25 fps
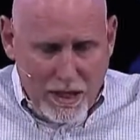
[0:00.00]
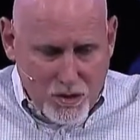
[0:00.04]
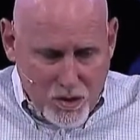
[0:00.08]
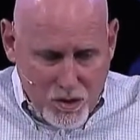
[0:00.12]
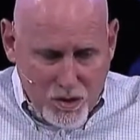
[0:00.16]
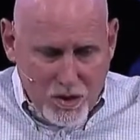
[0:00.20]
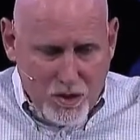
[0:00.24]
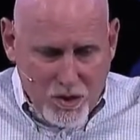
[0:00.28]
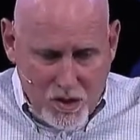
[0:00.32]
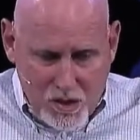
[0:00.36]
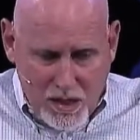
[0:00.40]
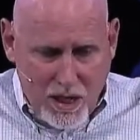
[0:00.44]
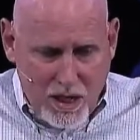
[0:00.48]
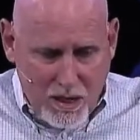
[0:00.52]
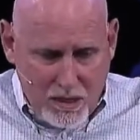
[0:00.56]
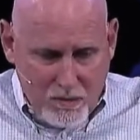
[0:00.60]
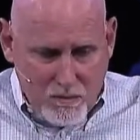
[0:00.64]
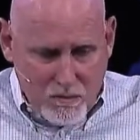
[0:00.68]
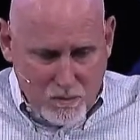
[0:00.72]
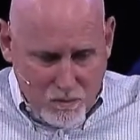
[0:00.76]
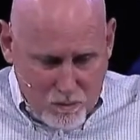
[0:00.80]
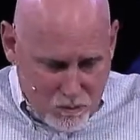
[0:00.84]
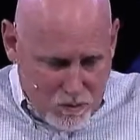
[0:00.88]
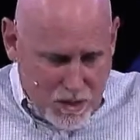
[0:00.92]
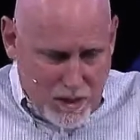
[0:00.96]
I shouldn't have said
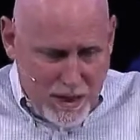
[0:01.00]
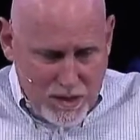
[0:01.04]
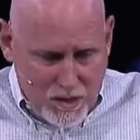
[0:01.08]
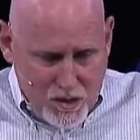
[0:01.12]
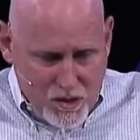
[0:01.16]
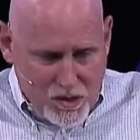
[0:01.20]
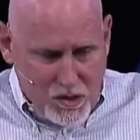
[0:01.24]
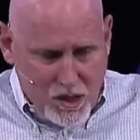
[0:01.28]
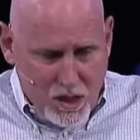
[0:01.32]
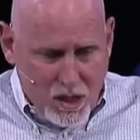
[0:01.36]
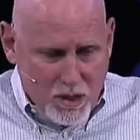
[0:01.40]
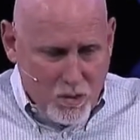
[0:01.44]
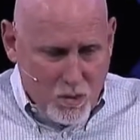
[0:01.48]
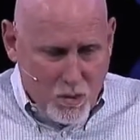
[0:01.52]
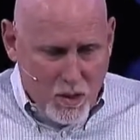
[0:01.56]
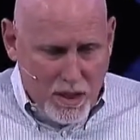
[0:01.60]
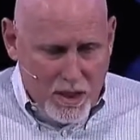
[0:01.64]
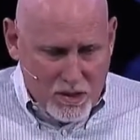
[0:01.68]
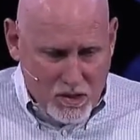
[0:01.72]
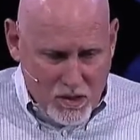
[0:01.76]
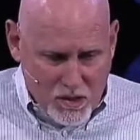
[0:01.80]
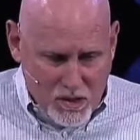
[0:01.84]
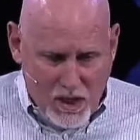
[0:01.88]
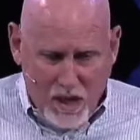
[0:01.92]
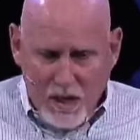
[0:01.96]
what I just said the way
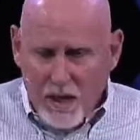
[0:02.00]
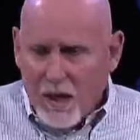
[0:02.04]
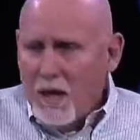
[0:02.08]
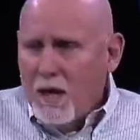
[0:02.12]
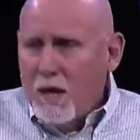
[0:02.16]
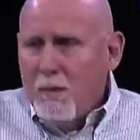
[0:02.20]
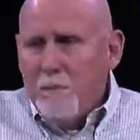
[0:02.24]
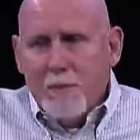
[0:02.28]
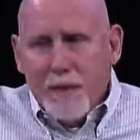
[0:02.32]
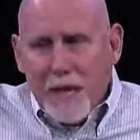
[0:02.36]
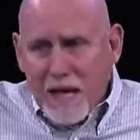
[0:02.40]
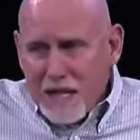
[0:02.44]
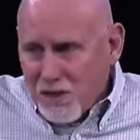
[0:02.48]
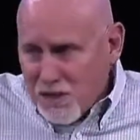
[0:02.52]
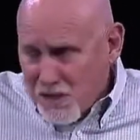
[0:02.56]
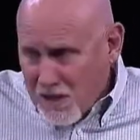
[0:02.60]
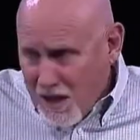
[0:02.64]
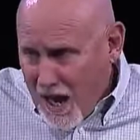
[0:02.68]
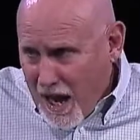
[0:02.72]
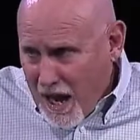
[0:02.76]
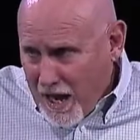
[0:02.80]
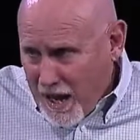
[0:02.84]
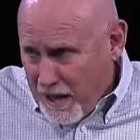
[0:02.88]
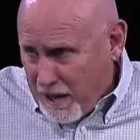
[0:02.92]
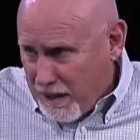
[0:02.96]
I just said it. But I
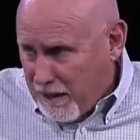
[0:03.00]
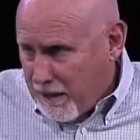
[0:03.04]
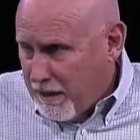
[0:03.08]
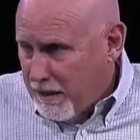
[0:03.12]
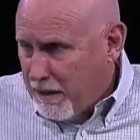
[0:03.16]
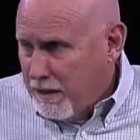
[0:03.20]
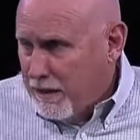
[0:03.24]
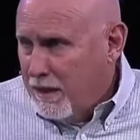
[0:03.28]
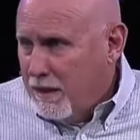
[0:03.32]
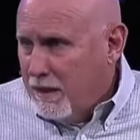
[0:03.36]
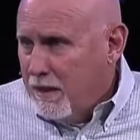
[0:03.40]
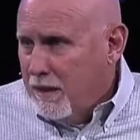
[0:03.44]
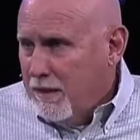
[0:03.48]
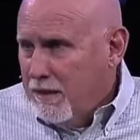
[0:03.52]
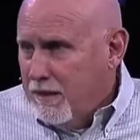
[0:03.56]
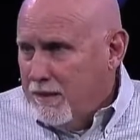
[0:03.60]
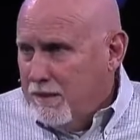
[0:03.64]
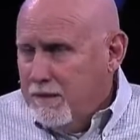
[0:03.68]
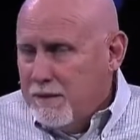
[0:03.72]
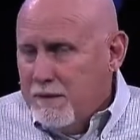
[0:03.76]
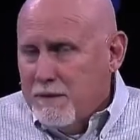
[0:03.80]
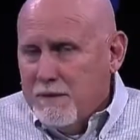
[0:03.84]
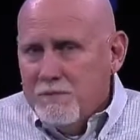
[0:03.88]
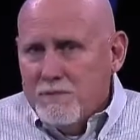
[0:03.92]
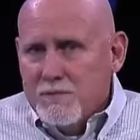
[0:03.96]
said it.
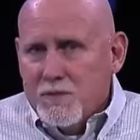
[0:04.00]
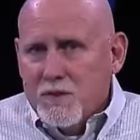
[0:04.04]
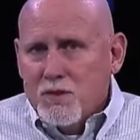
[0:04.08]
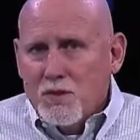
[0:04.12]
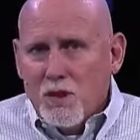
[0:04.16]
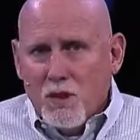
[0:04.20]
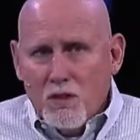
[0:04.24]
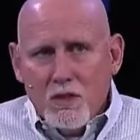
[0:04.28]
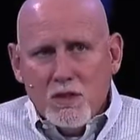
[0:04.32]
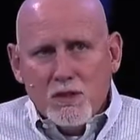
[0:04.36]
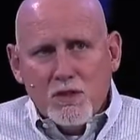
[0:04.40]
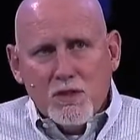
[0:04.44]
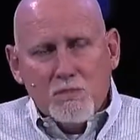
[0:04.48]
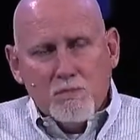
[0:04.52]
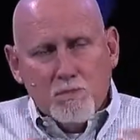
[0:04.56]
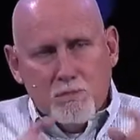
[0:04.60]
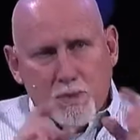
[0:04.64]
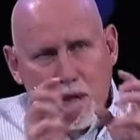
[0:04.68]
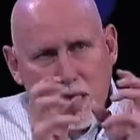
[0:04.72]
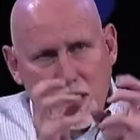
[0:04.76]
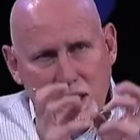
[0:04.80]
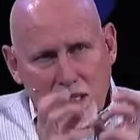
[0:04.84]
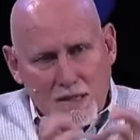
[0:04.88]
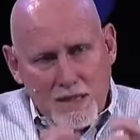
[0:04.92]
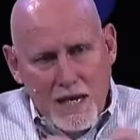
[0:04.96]
So let's
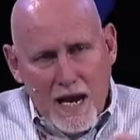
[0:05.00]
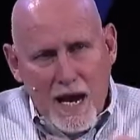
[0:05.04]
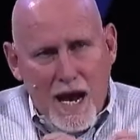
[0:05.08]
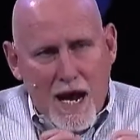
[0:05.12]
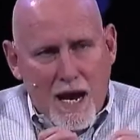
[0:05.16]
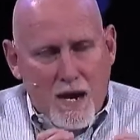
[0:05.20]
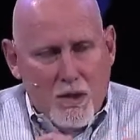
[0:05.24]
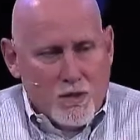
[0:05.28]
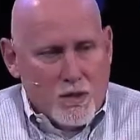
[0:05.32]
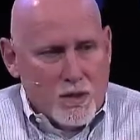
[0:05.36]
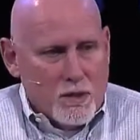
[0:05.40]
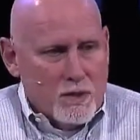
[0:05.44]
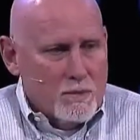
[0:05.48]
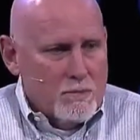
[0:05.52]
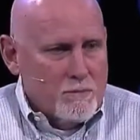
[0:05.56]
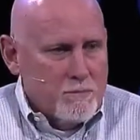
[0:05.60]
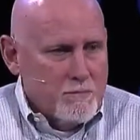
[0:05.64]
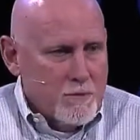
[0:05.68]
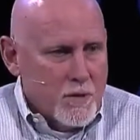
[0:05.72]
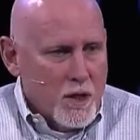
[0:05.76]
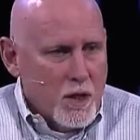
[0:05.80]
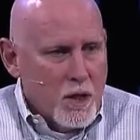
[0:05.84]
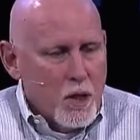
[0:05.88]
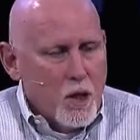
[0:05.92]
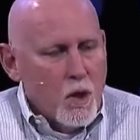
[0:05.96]
break it down.
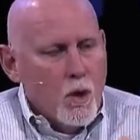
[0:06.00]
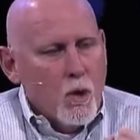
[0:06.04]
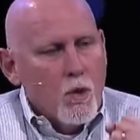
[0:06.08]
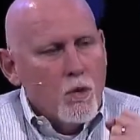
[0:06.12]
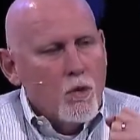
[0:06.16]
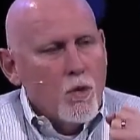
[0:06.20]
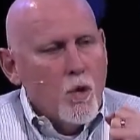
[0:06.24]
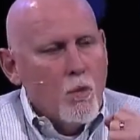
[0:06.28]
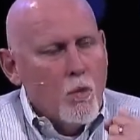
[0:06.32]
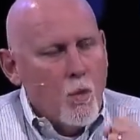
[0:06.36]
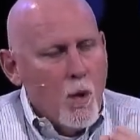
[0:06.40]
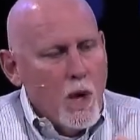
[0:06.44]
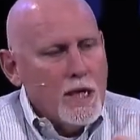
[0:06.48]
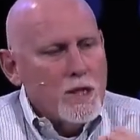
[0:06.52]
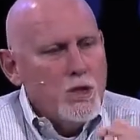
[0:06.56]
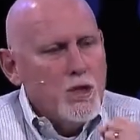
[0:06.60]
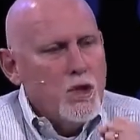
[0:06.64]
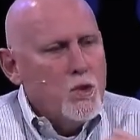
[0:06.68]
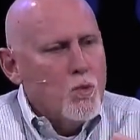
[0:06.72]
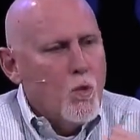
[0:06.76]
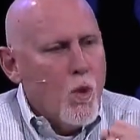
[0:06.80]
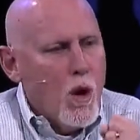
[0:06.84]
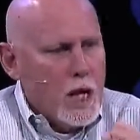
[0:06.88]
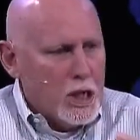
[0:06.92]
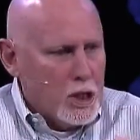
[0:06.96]
The one
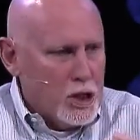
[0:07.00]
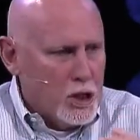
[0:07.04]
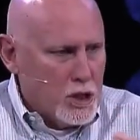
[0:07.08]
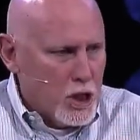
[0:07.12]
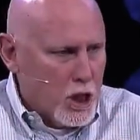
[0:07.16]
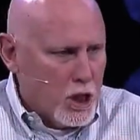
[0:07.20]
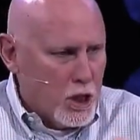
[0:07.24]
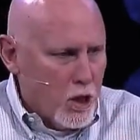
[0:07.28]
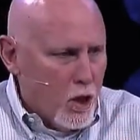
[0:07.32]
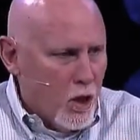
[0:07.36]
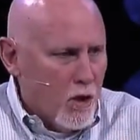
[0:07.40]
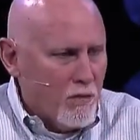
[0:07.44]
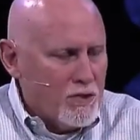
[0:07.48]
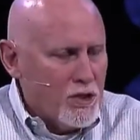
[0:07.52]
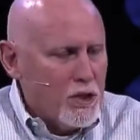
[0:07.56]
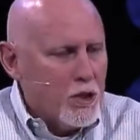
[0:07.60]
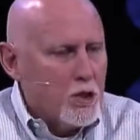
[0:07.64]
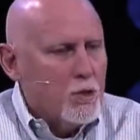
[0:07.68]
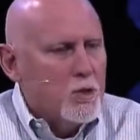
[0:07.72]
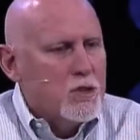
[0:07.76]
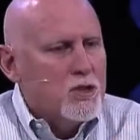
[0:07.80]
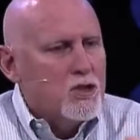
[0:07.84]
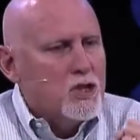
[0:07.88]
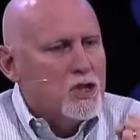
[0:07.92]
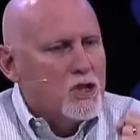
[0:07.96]
you want looking over
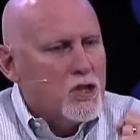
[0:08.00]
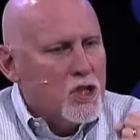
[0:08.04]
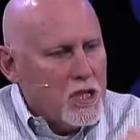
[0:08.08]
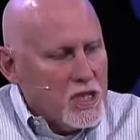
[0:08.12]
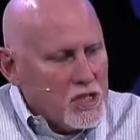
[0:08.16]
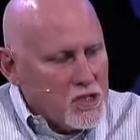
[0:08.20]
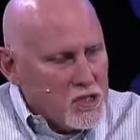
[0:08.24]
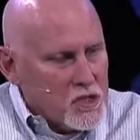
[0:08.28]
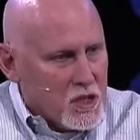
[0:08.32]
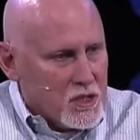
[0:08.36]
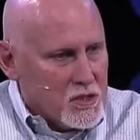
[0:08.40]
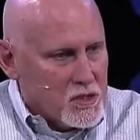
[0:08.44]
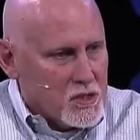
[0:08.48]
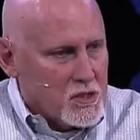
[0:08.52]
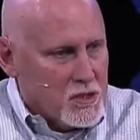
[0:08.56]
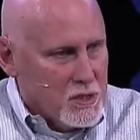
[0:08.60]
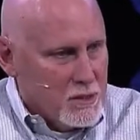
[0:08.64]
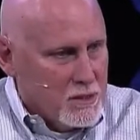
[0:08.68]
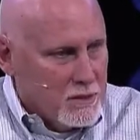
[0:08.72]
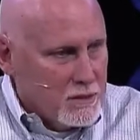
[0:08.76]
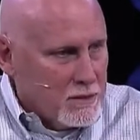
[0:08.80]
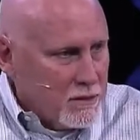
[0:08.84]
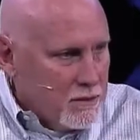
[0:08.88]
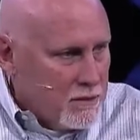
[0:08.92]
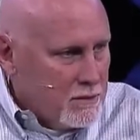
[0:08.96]
you is
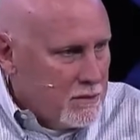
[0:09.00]
Jesus.